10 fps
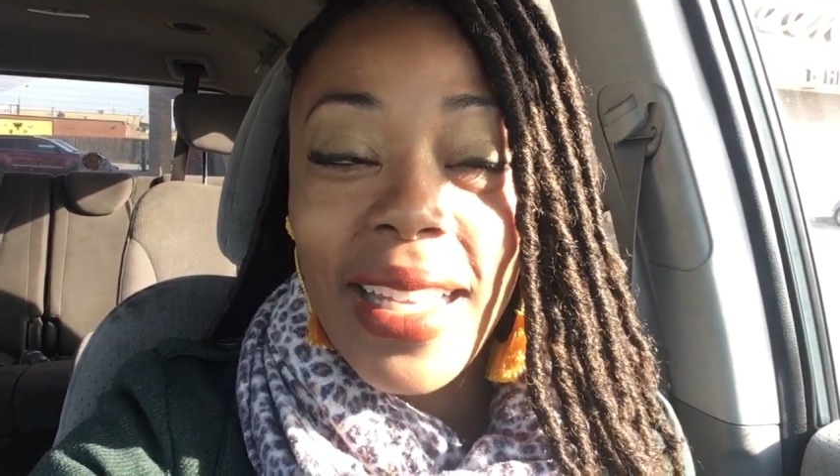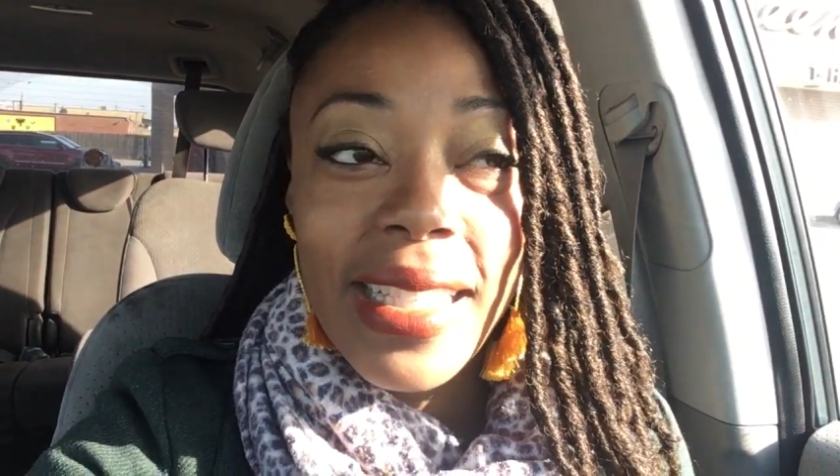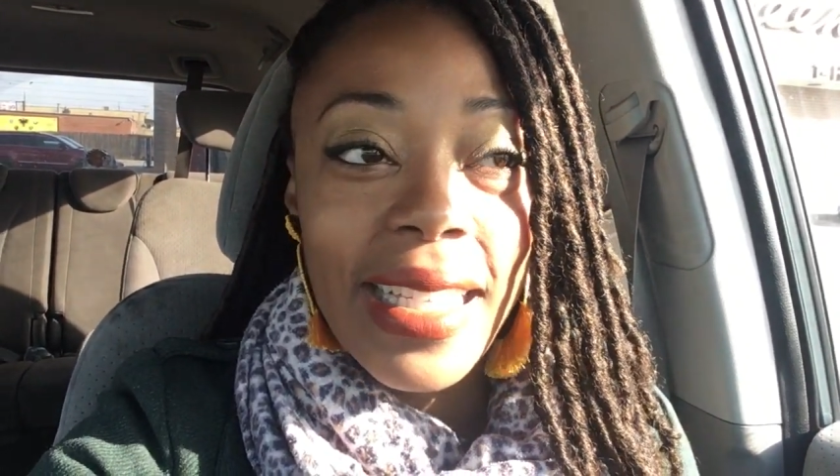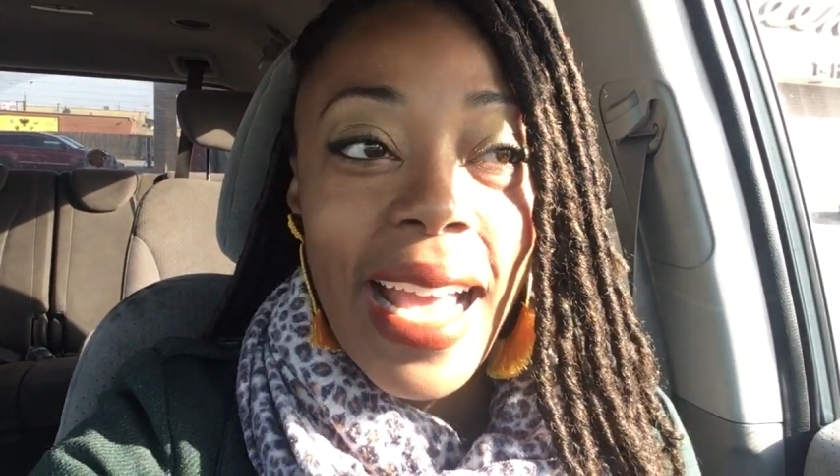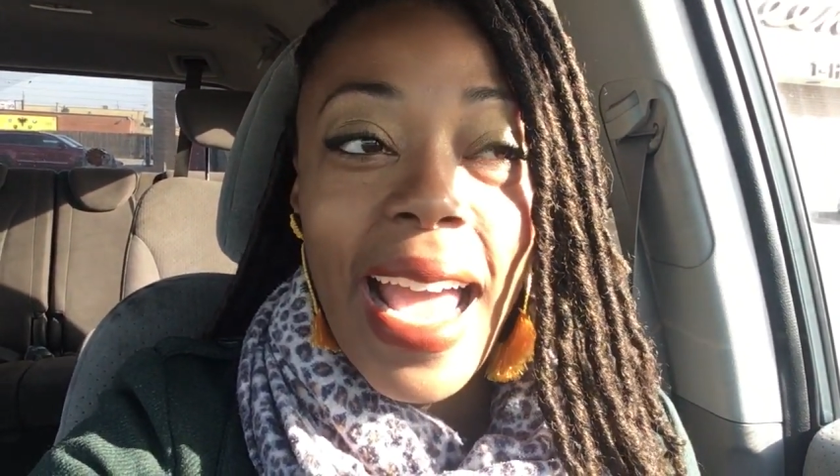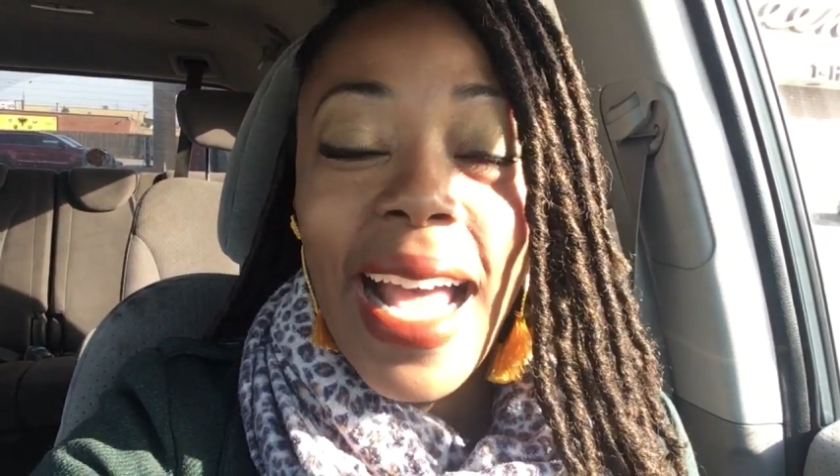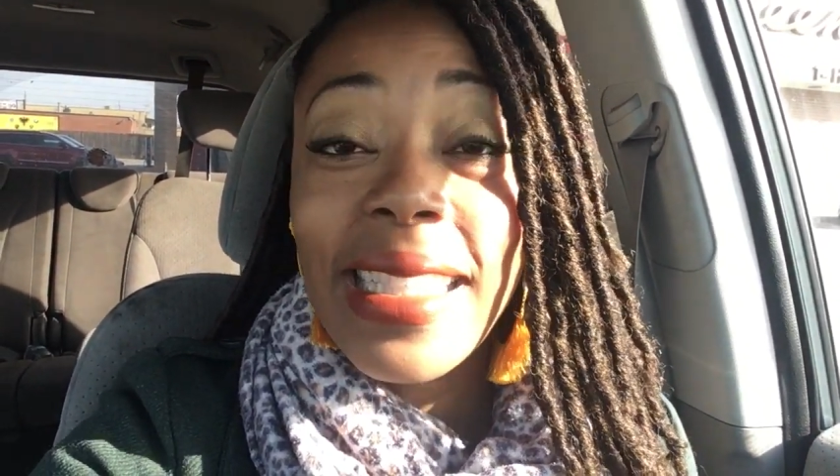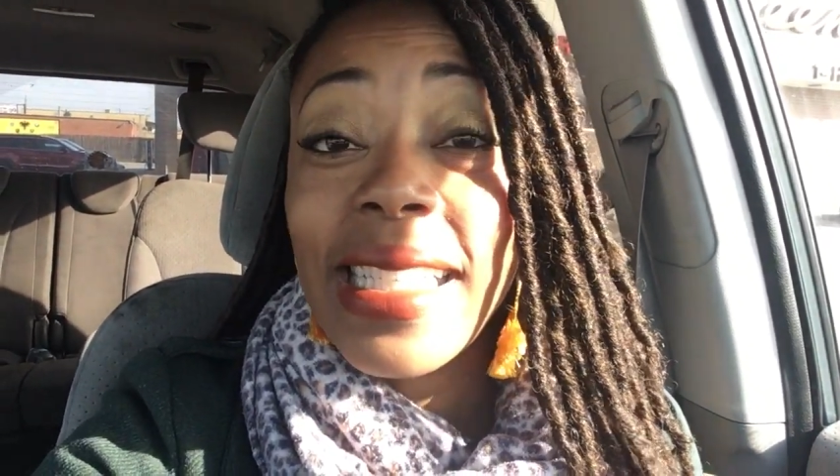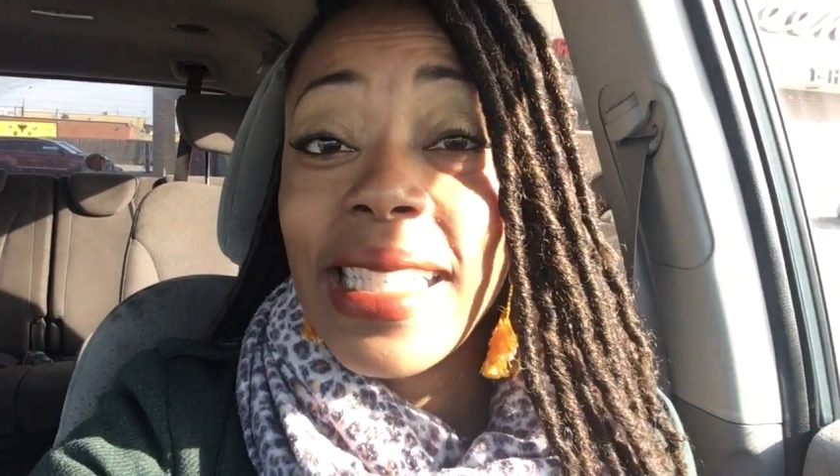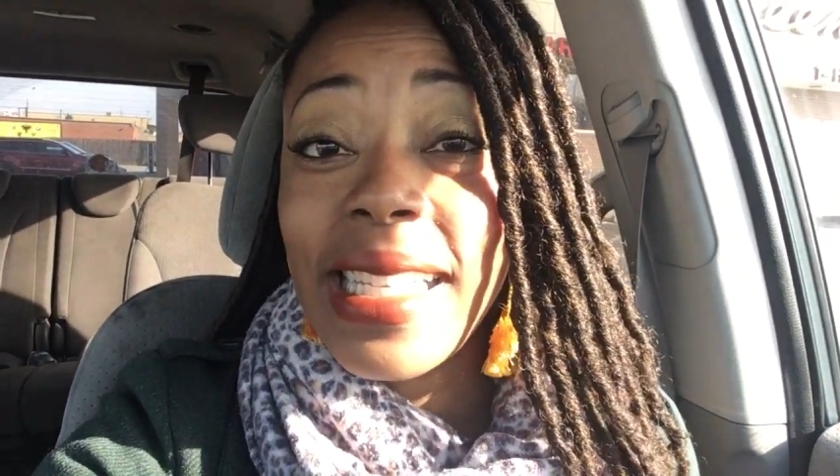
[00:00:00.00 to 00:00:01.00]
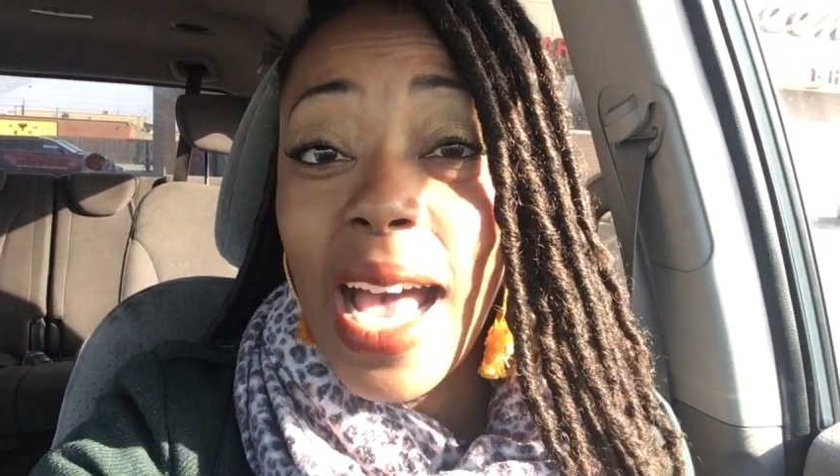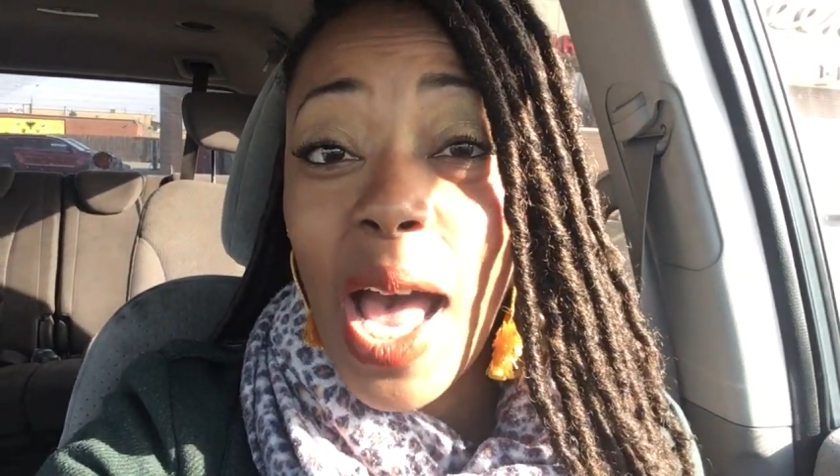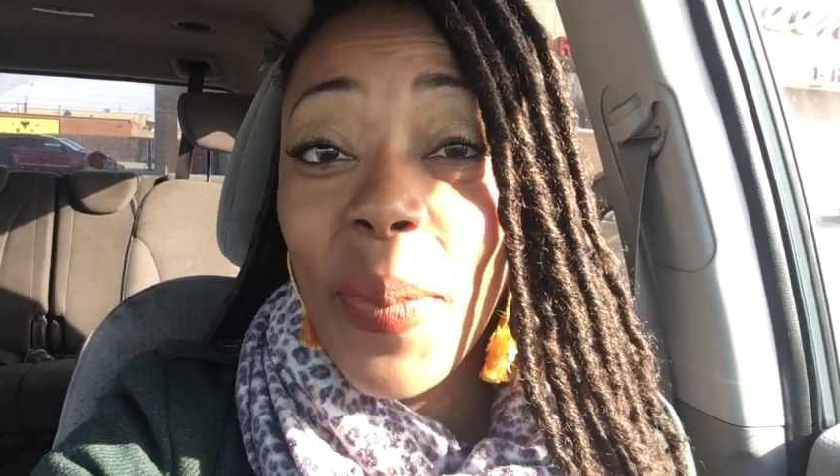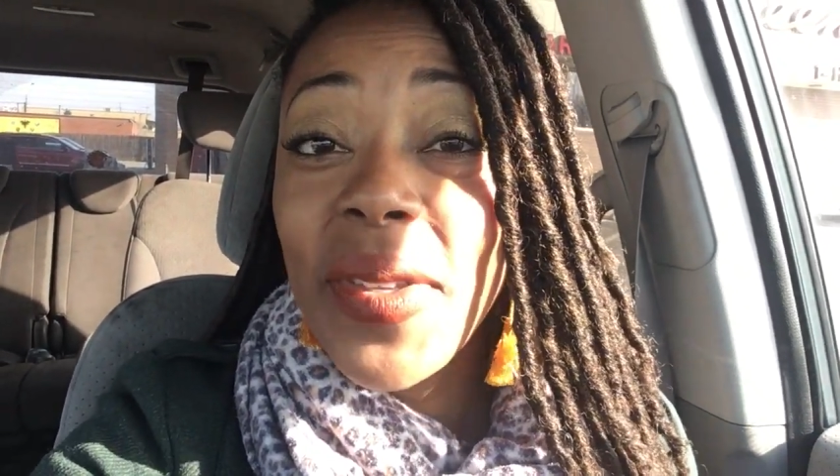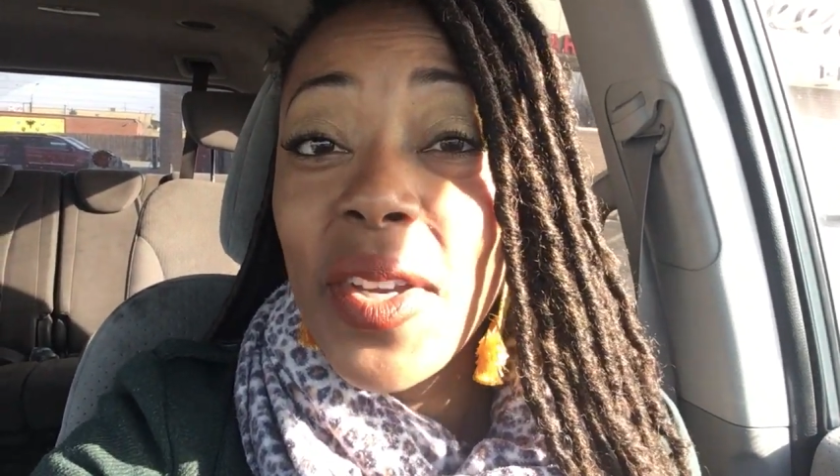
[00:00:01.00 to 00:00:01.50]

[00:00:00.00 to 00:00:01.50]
Listen, I had to stop,